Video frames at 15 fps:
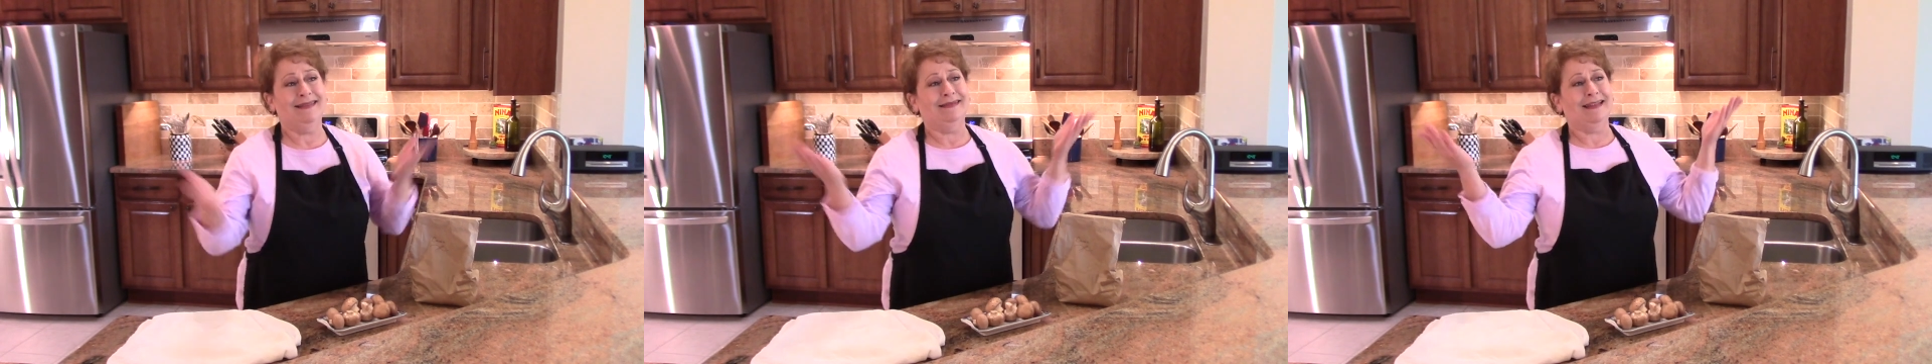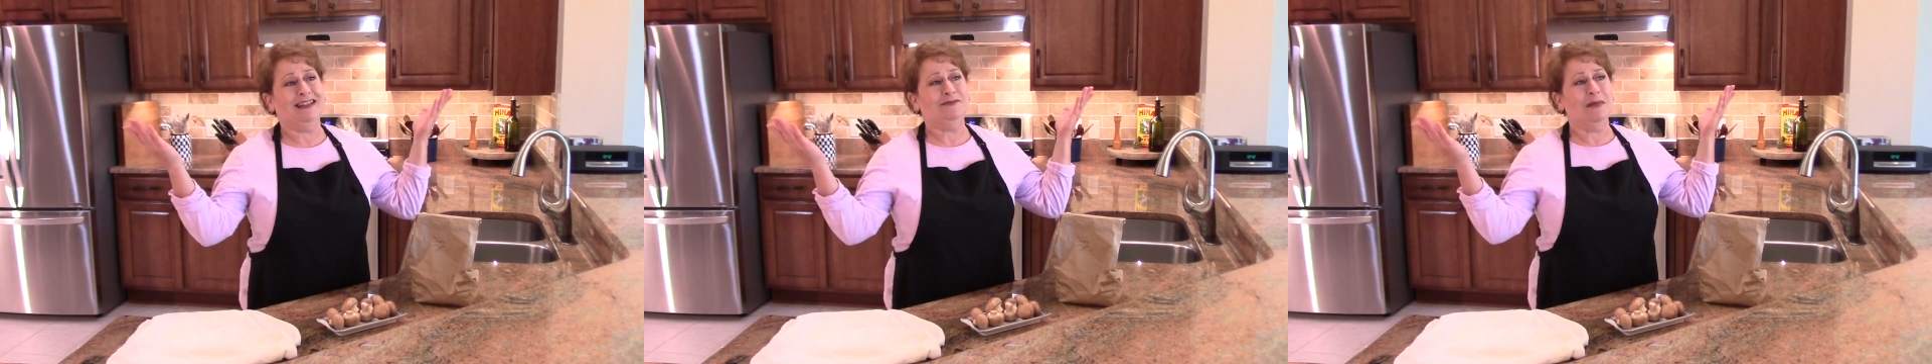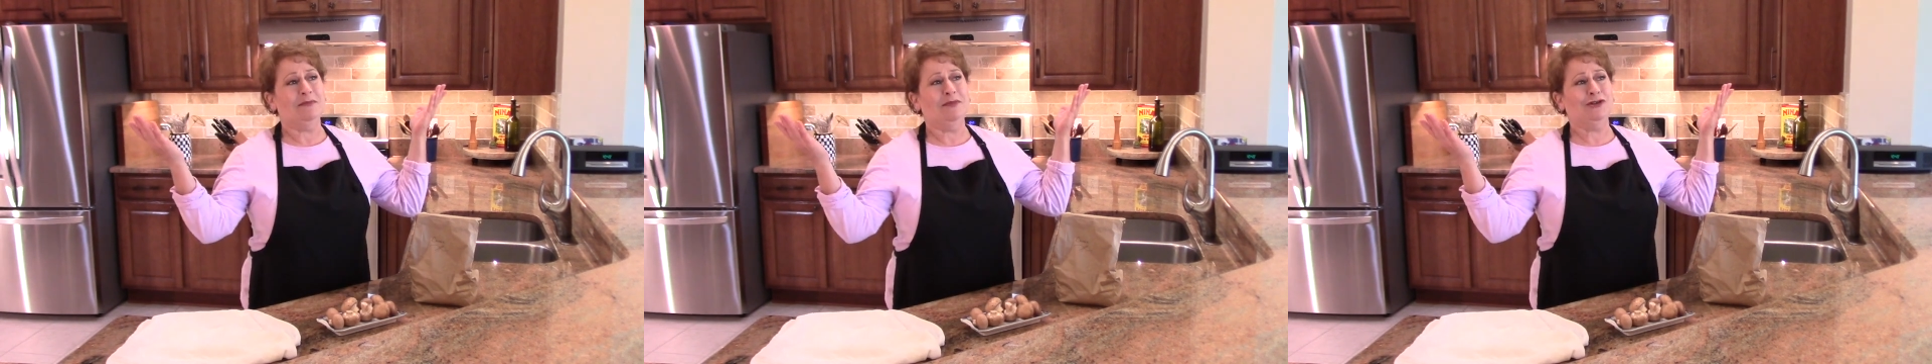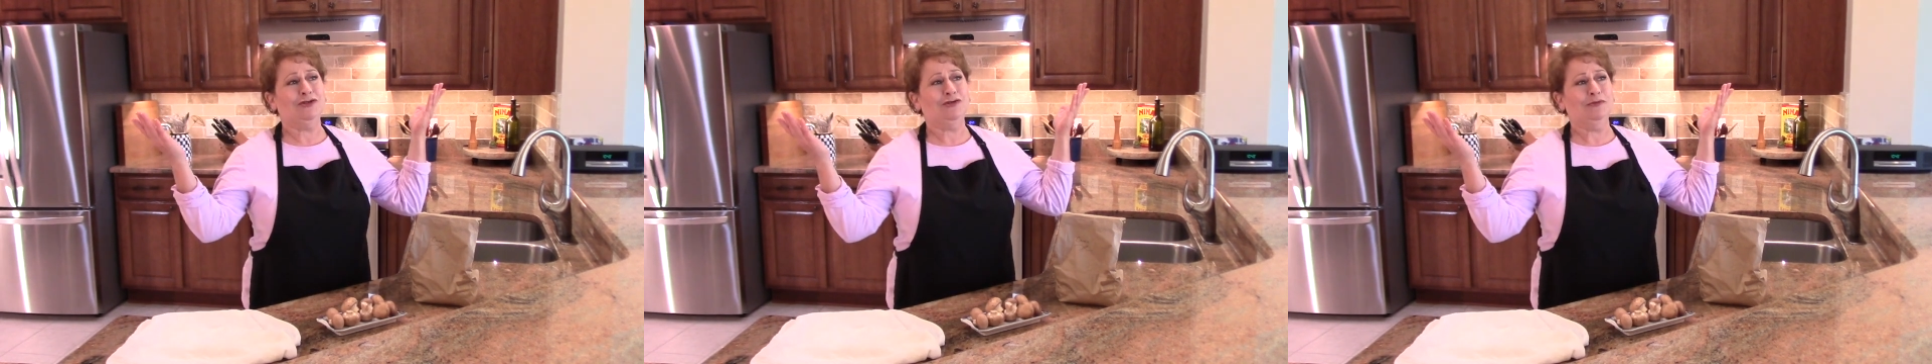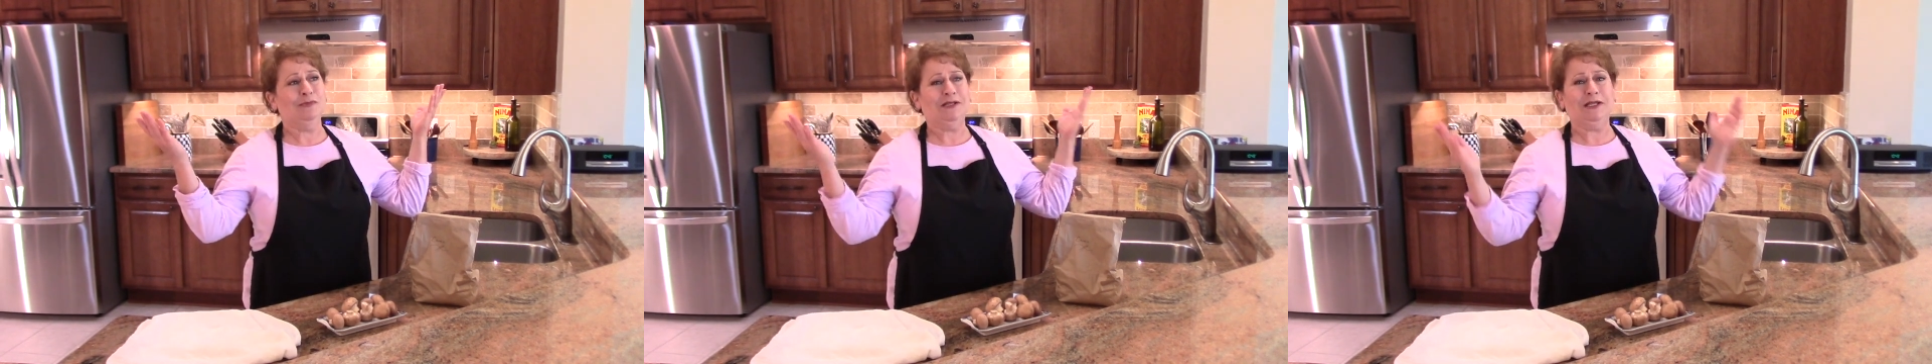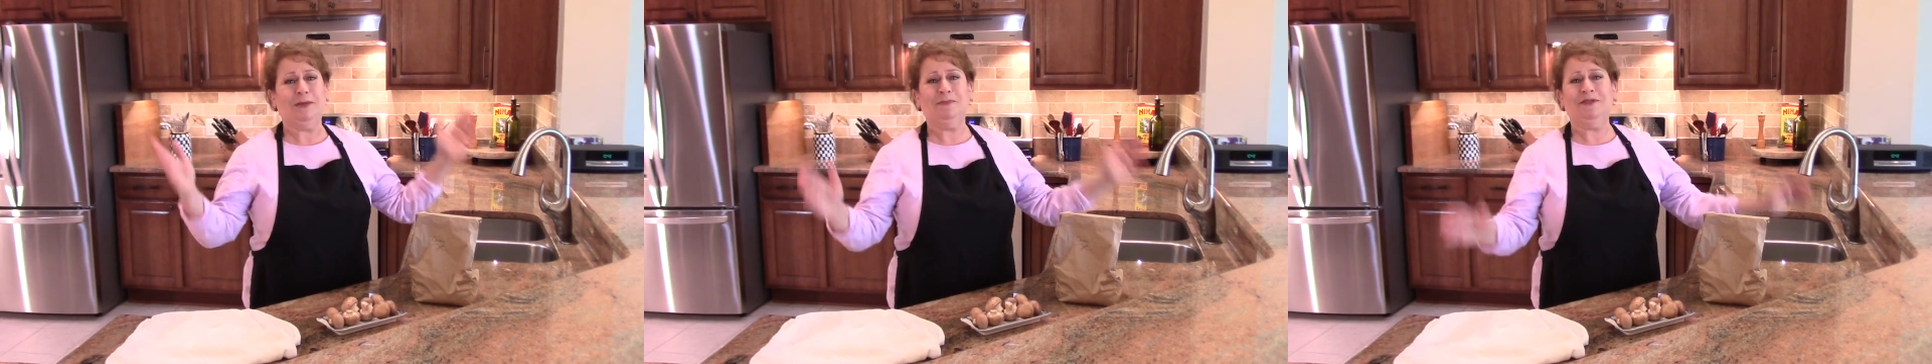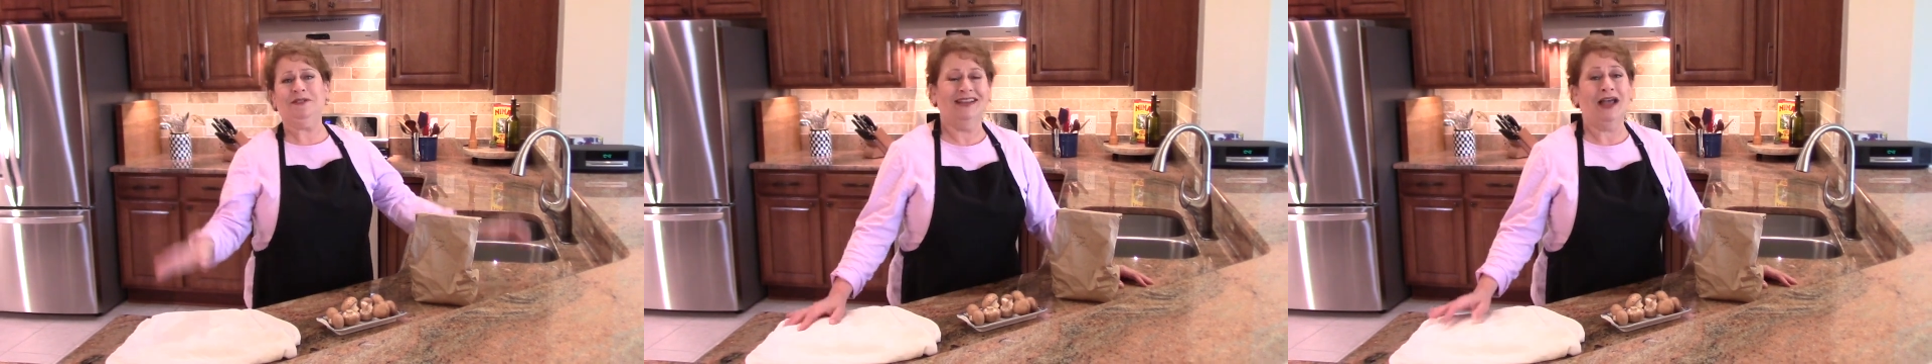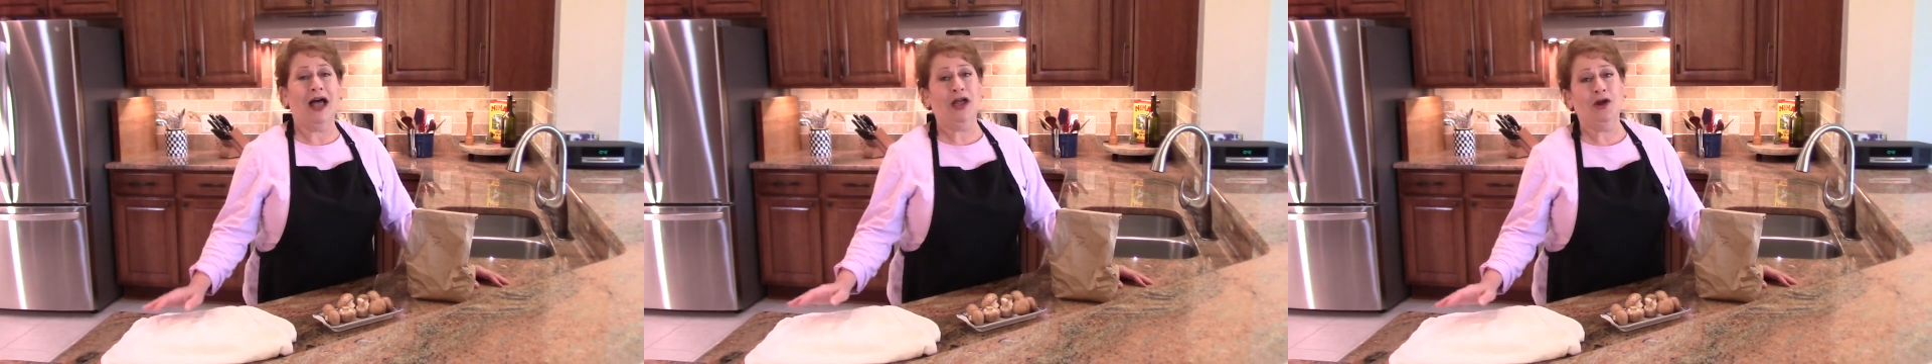That's my mushroom tips.
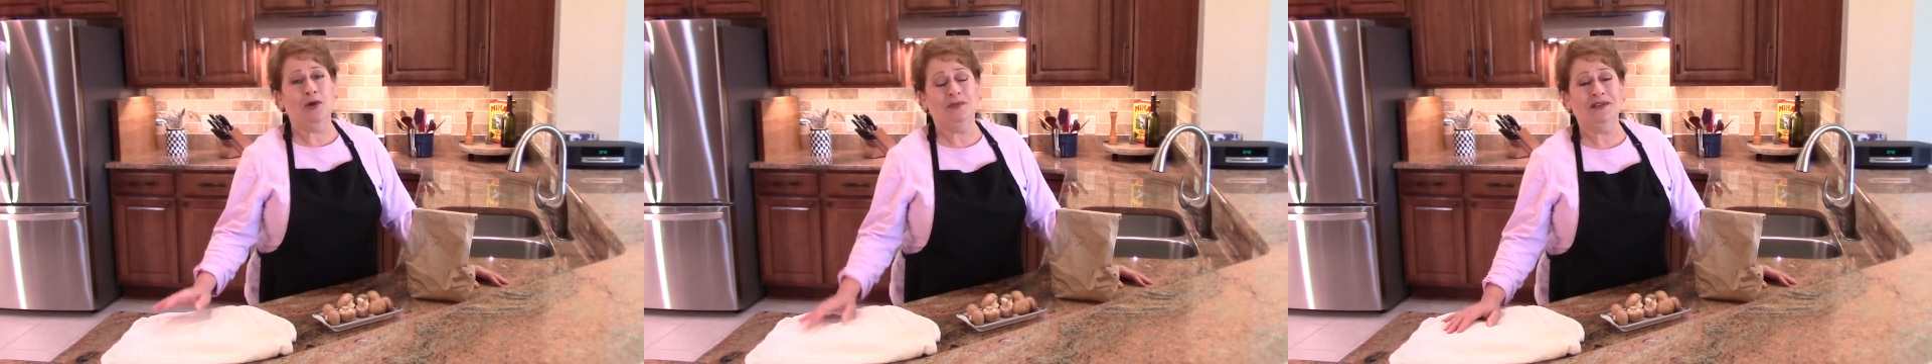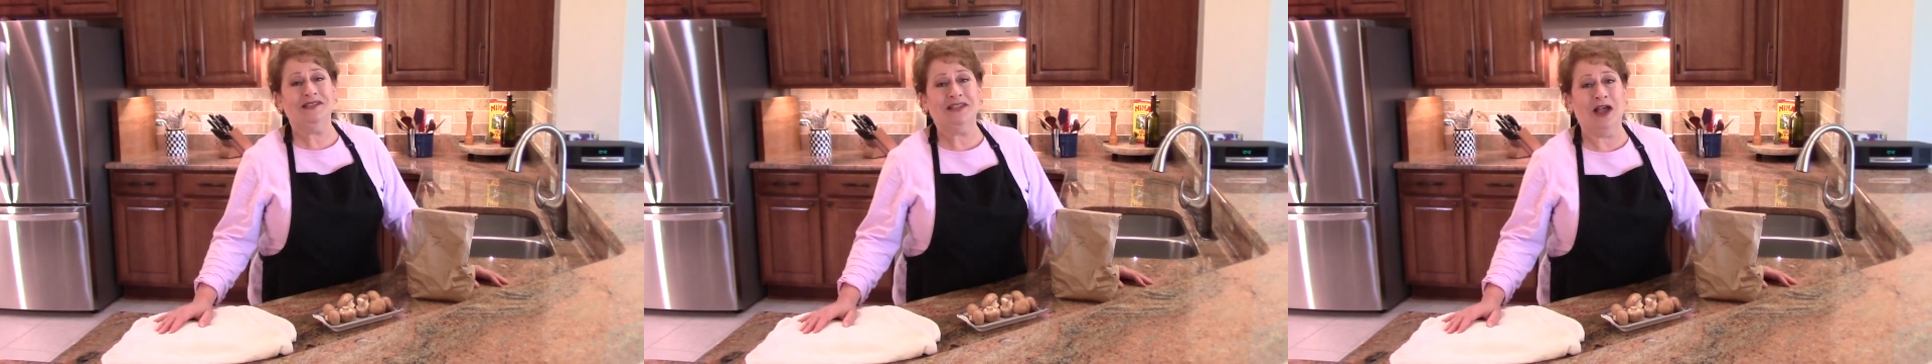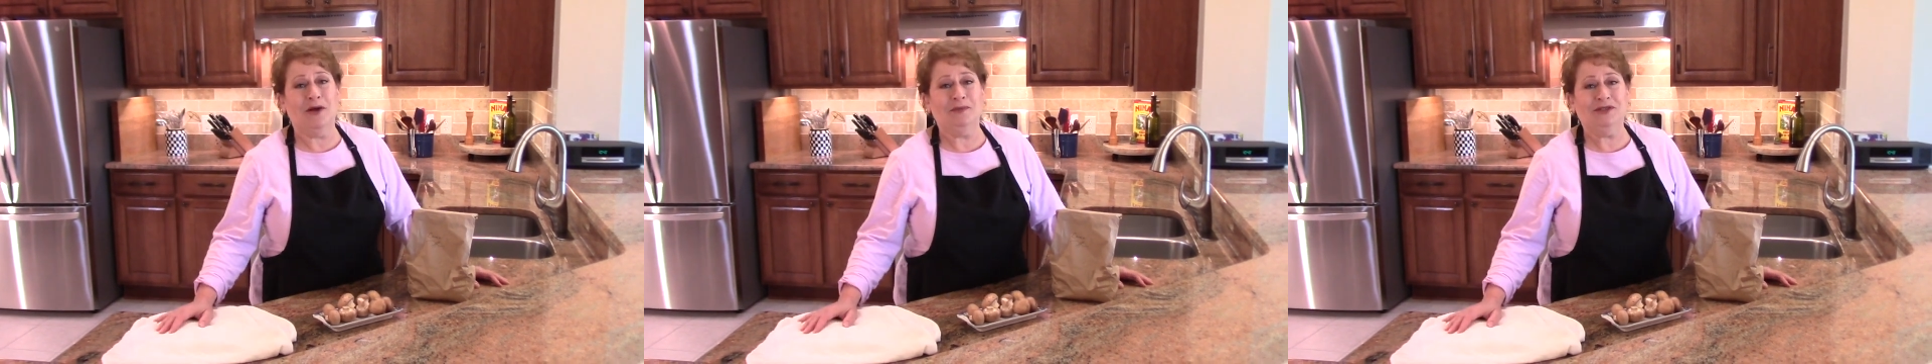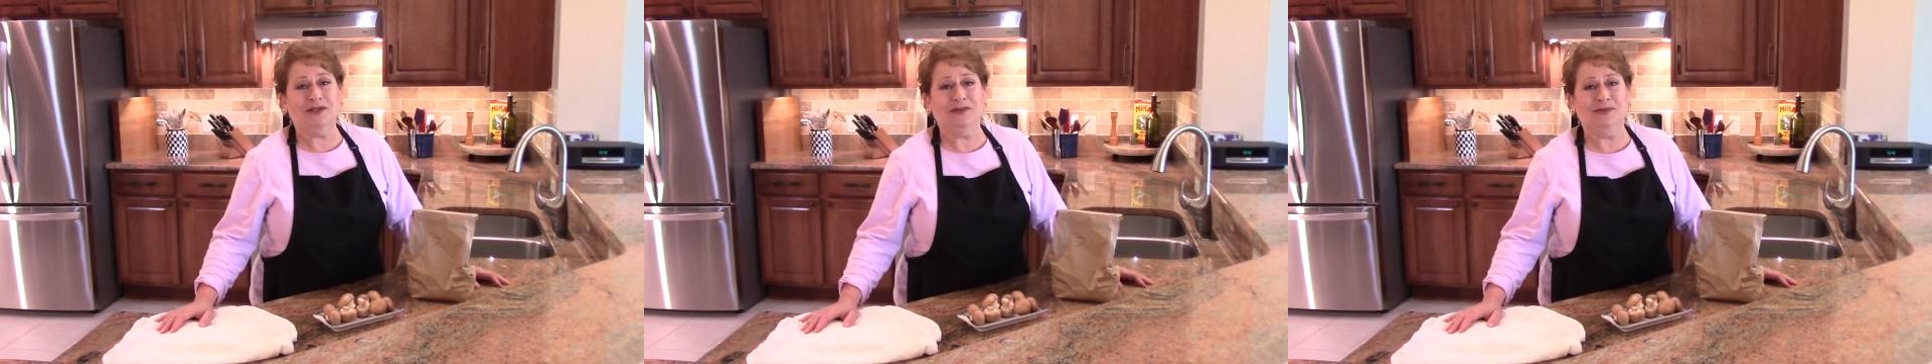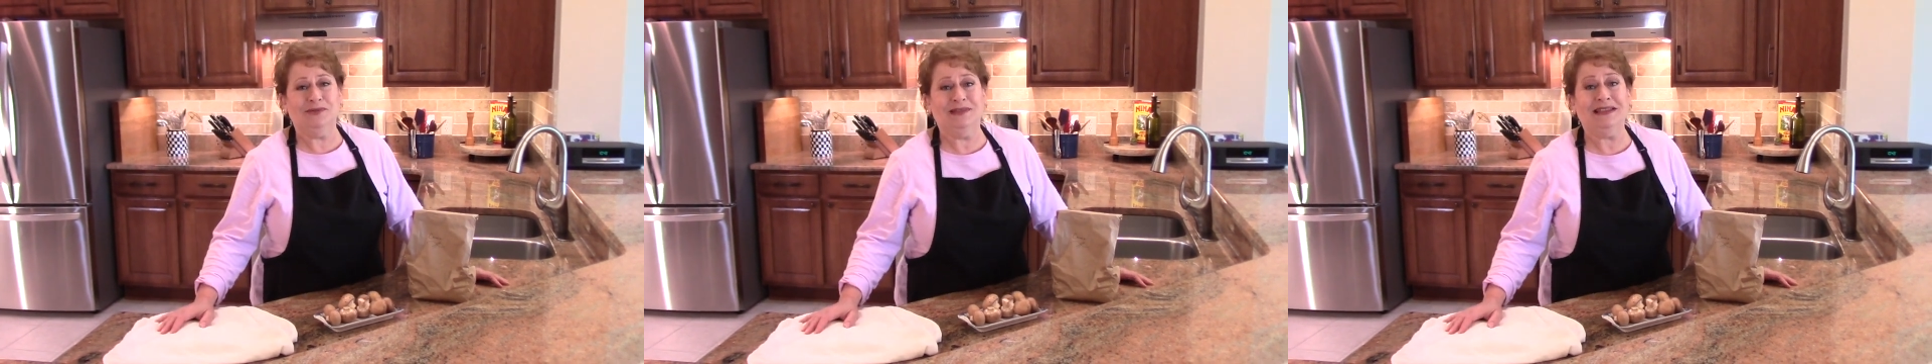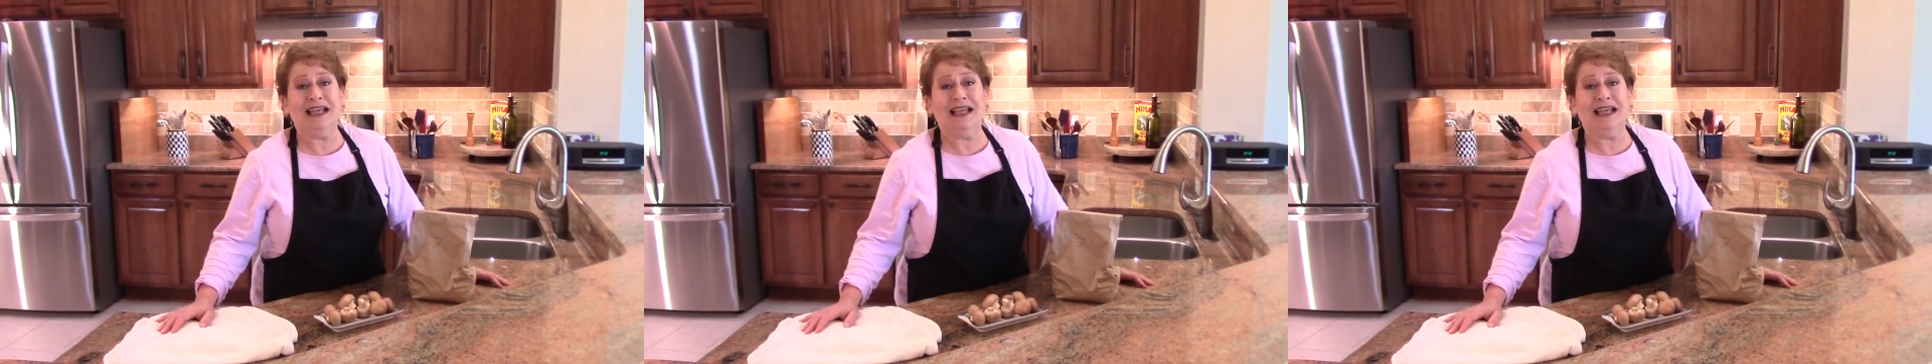I hope this helped you.